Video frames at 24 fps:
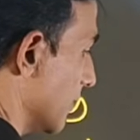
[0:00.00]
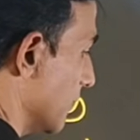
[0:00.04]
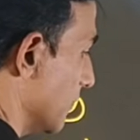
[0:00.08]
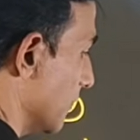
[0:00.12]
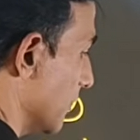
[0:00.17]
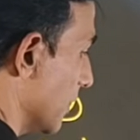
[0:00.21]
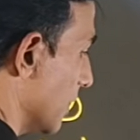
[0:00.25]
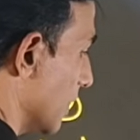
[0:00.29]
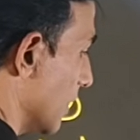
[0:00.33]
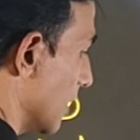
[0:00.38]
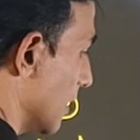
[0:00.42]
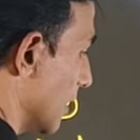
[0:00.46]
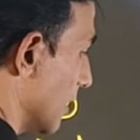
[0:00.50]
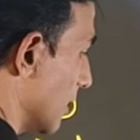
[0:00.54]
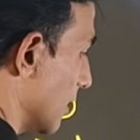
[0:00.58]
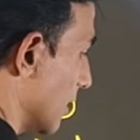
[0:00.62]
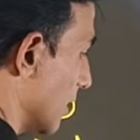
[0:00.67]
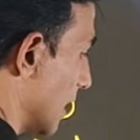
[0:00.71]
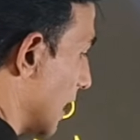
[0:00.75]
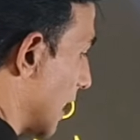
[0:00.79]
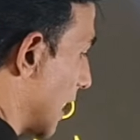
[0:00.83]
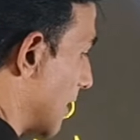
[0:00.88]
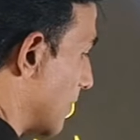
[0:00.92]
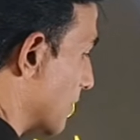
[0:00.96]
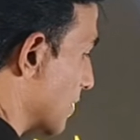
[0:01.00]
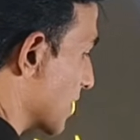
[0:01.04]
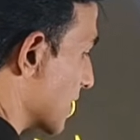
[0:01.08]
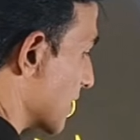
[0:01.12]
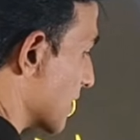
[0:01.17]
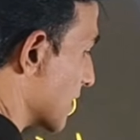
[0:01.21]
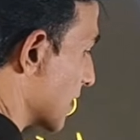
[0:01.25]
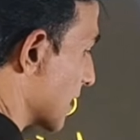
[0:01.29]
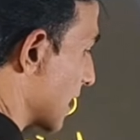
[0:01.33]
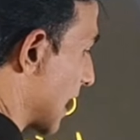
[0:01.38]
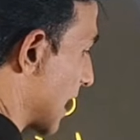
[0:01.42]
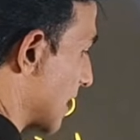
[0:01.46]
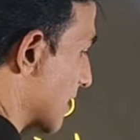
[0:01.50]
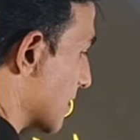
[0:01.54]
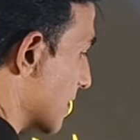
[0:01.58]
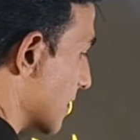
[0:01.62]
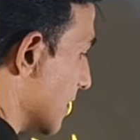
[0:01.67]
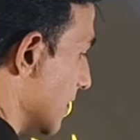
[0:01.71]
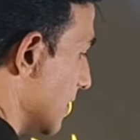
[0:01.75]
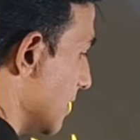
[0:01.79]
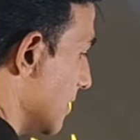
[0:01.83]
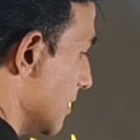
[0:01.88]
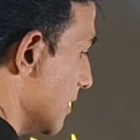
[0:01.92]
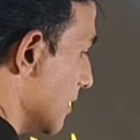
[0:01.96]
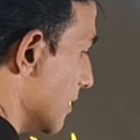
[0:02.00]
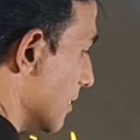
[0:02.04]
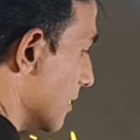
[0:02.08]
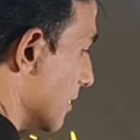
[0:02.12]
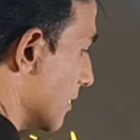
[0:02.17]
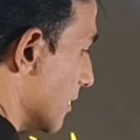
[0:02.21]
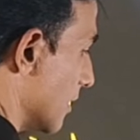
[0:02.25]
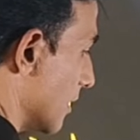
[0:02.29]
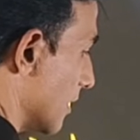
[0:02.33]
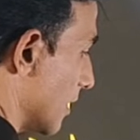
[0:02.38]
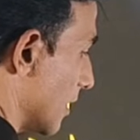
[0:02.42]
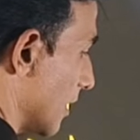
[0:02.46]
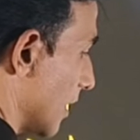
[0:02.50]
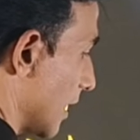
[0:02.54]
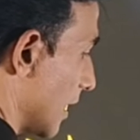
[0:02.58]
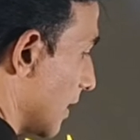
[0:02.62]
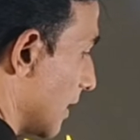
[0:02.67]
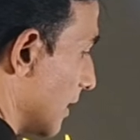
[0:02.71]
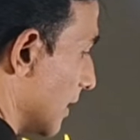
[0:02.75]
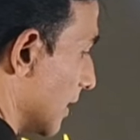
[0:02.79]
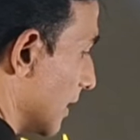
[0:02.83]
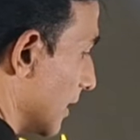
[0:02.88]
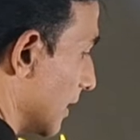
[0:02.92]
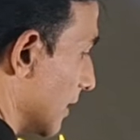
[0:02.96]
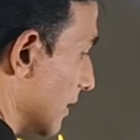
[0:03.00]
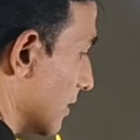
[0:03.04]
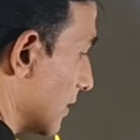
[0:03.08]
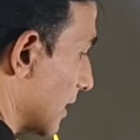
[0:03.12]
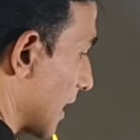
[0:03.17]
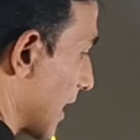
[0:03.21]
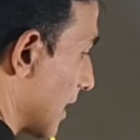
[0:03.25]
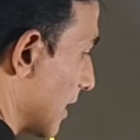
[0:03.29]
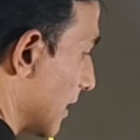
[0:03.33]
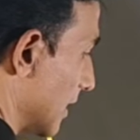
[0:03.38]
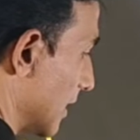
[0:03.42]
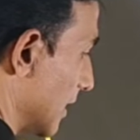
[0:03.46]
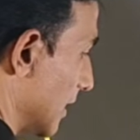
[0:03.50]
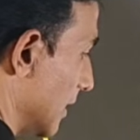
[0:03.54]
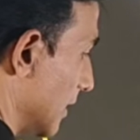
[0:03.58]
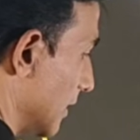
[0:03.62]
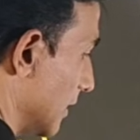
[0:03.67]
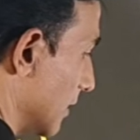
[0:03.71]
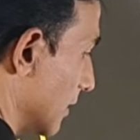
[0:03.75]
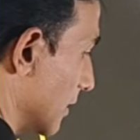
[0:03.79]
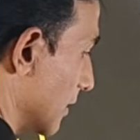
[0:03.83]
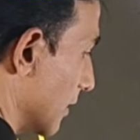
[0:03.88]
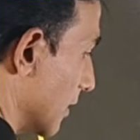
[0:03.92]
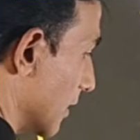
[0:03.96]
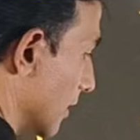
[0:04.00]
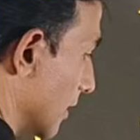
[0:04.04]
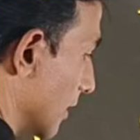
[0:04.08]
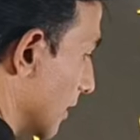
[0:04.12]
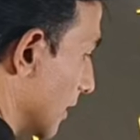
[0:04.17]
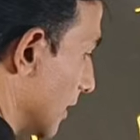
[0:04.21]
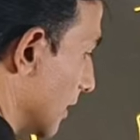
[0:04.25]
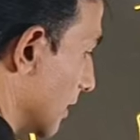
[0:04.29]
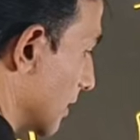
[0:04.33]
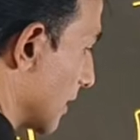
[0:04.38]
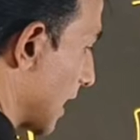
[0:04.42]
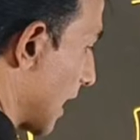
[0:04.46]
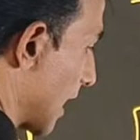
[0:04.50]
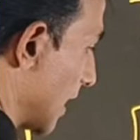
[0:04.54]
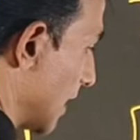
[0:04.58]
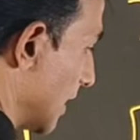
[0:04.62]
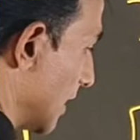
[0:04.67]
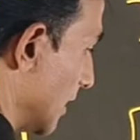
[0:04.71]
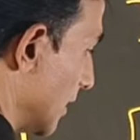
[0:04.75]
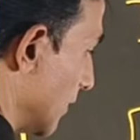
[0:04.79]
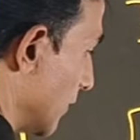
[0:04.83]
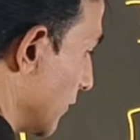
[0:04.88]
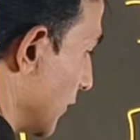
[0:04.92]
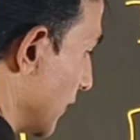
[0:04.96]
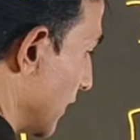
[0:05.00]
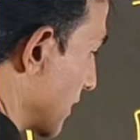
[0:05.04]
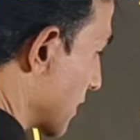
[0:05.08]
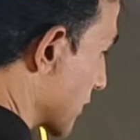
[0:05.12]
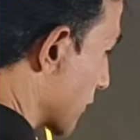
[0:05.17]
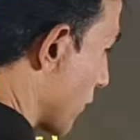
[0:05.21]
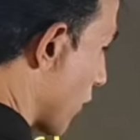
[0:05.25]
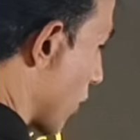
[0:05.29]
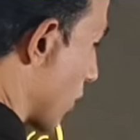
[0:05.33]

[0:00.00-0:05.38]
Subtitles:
and for growth inhibitors, you can give abscisic acid and